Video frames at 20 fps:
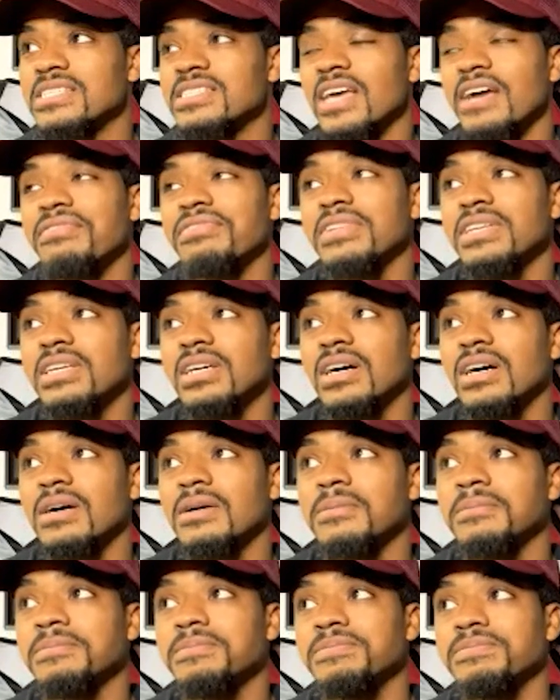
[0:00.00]
definitely
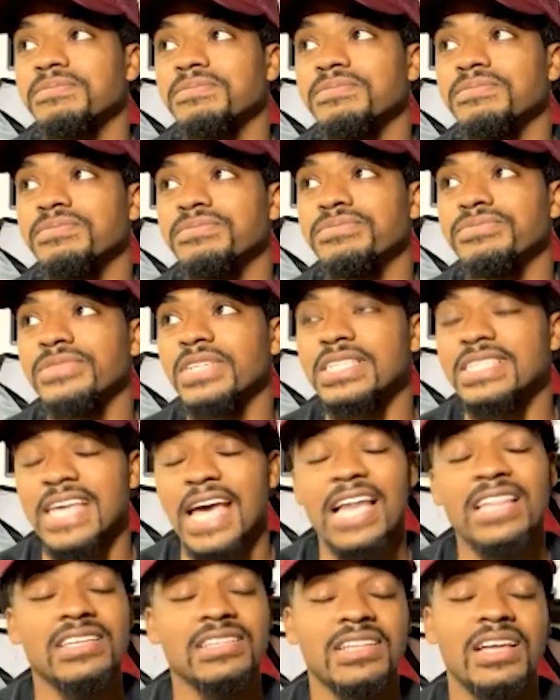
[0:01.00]
the
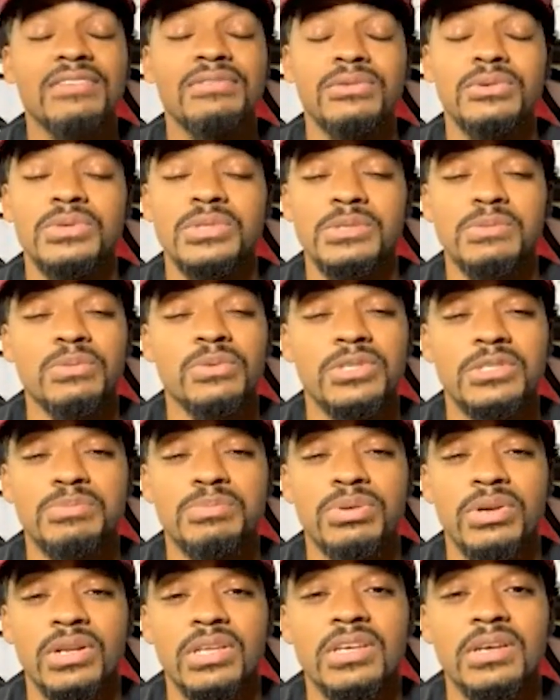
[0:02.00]
talent level was
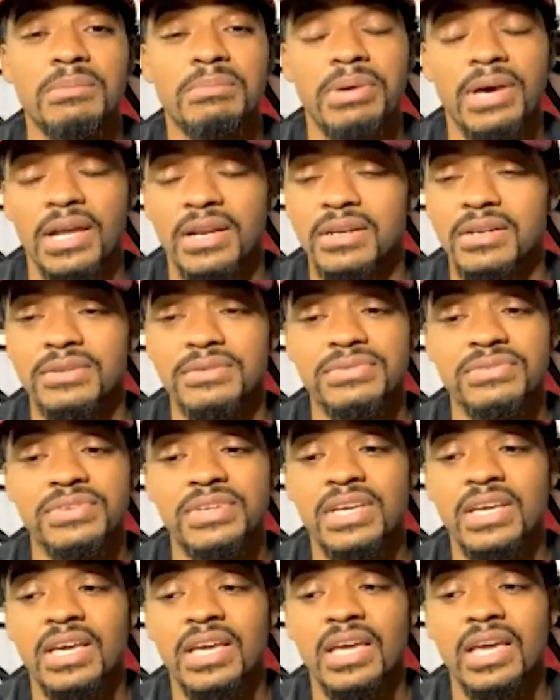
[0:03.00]
pretty competitive,
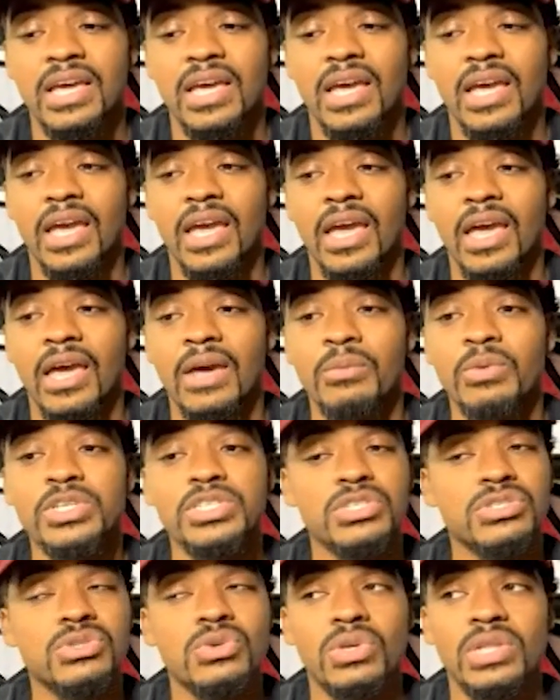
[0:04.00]
and we
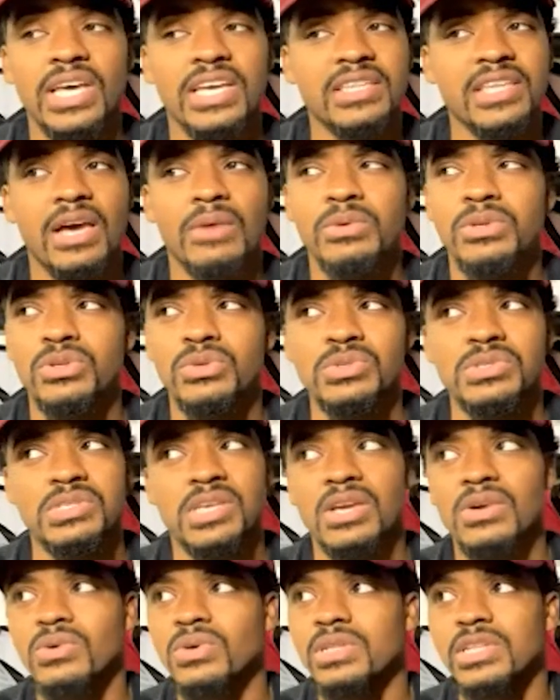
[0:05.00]
just do it like that. We do
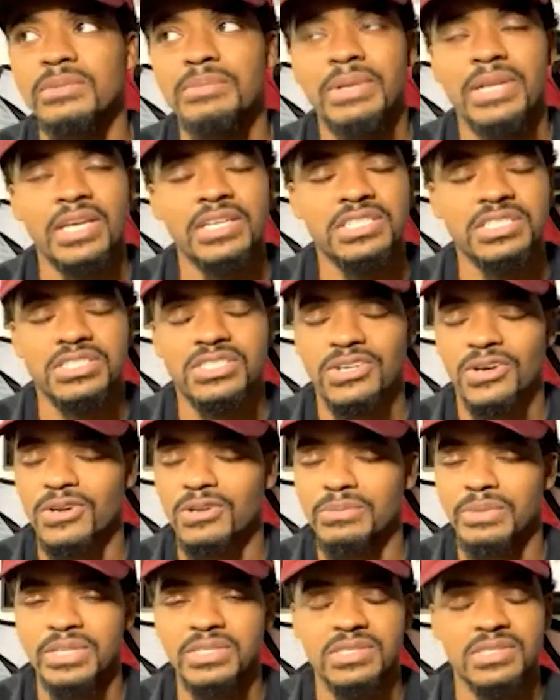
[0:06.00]
single elimination
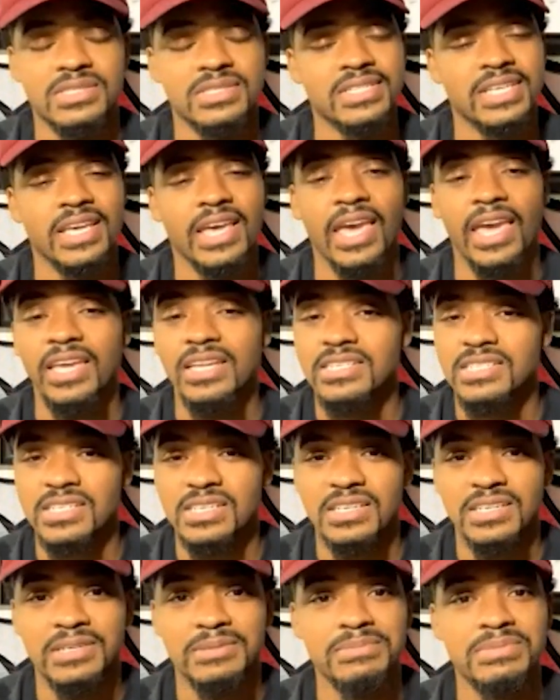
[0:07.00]
tournaments, 8
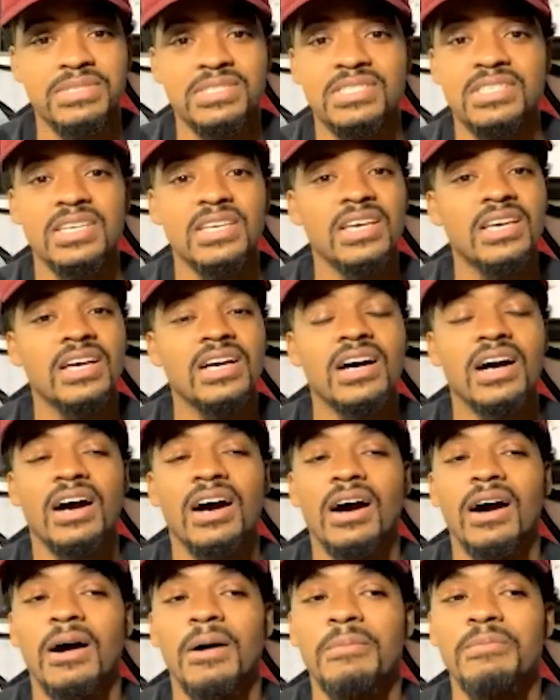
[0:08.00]
teams.
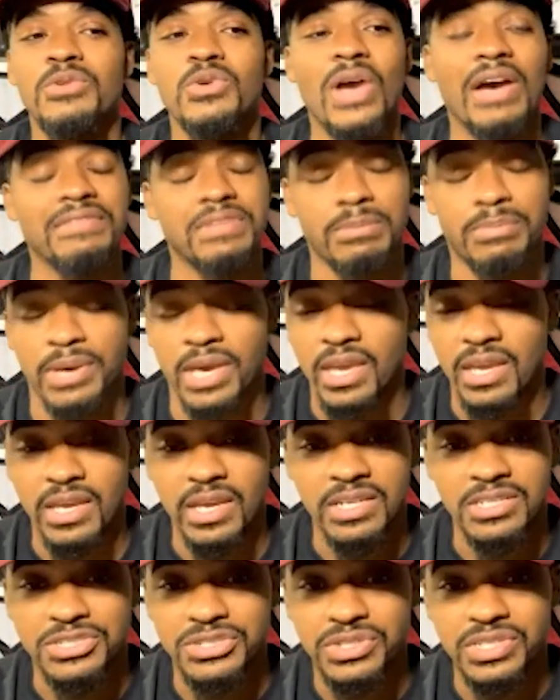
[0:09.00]
You have to pay
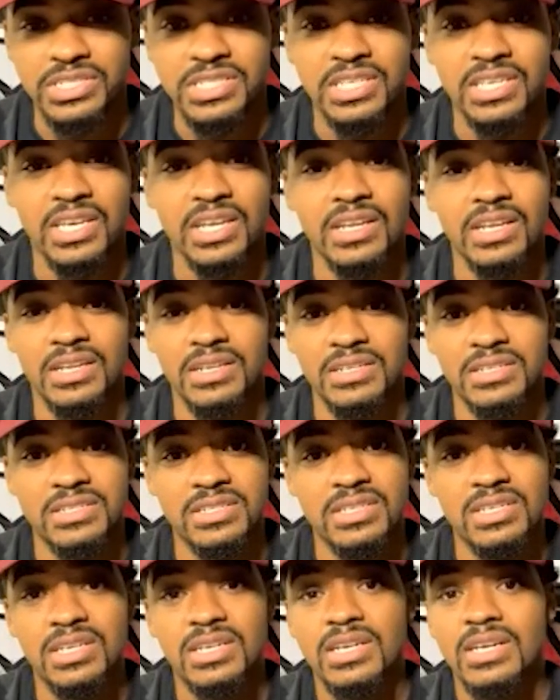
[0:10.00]
entry to get in,
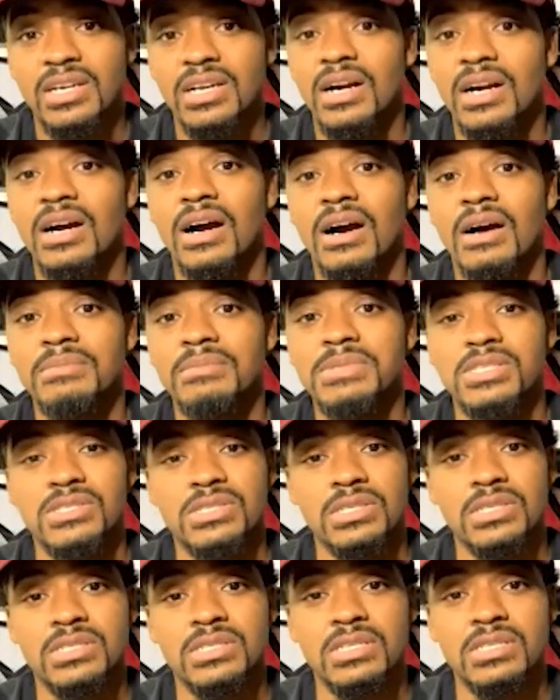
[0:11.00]

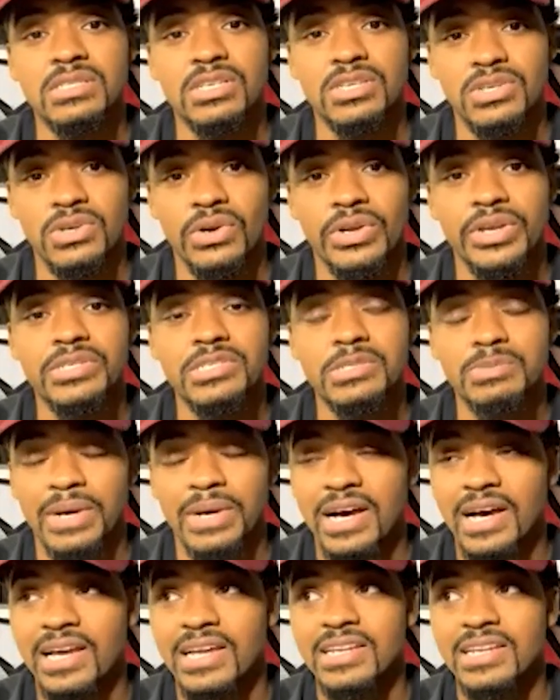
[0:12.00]
to secure your
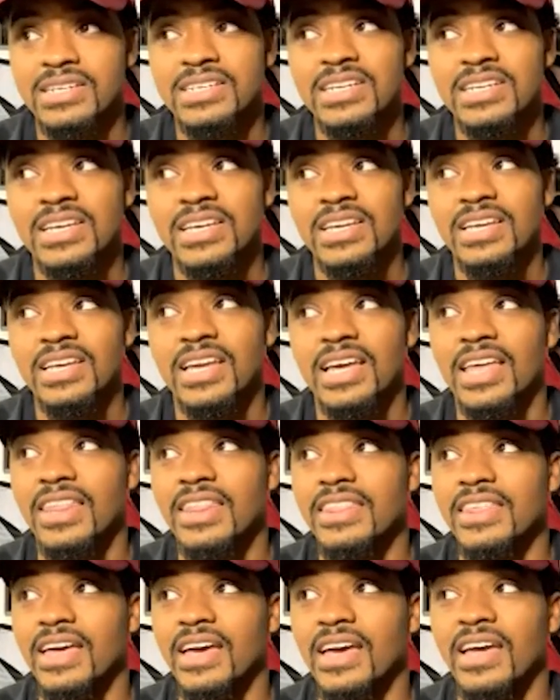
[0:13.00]
spot,
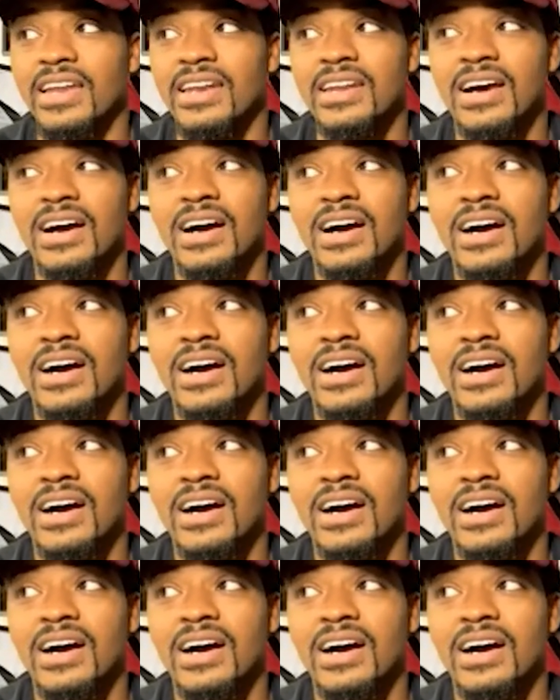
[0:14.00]
and then